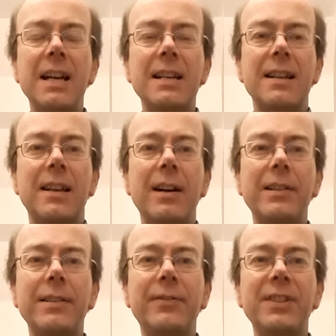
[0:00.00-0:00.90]

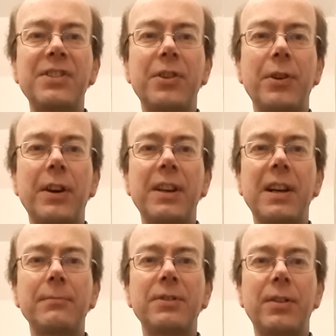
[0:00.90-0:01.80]
Love and joy
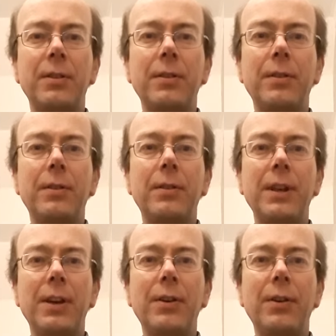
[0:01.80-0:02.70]
come
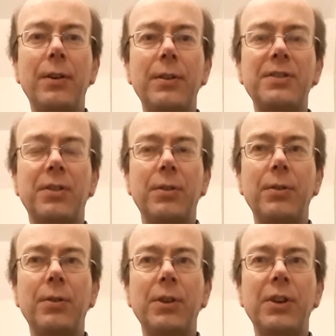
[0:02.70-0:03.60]
to
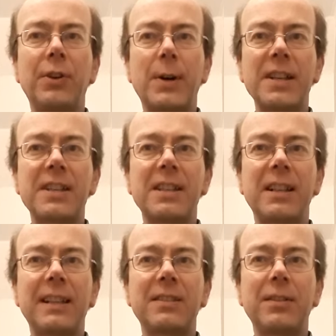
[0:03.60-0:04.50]
your
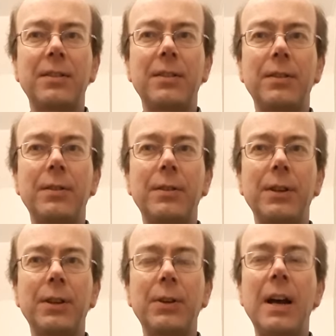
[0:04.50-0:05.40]
wassailing, to
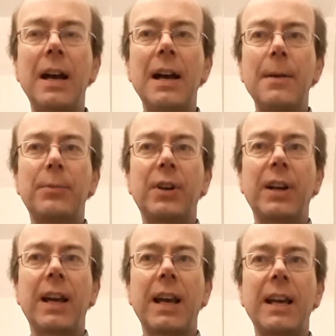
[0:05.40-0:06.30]
you.
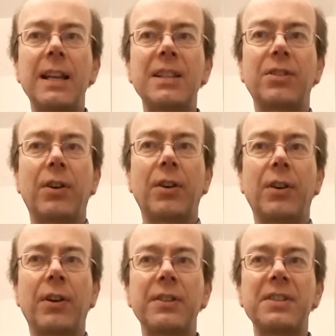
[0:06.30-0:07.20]
Praise
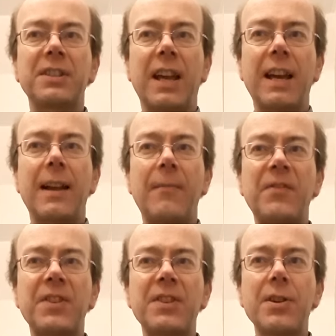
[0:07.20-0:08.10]
God,
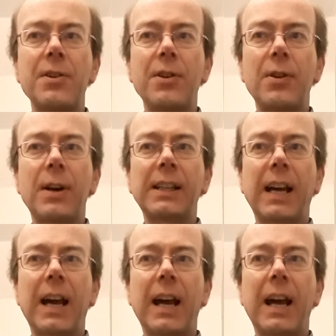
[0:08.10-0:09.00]
send you a
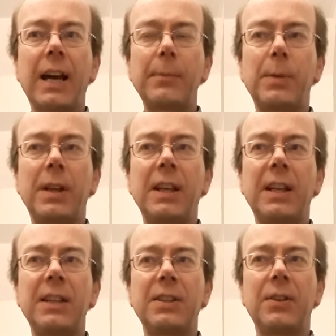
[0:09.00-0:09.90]

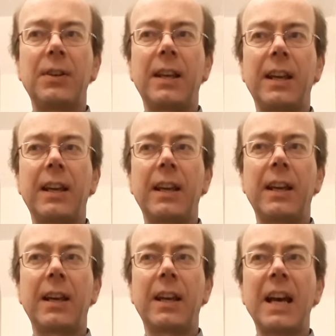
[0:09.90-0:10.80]
happy new
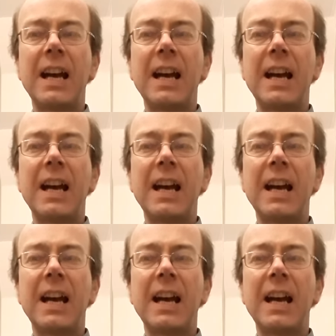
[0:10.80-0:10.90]
year,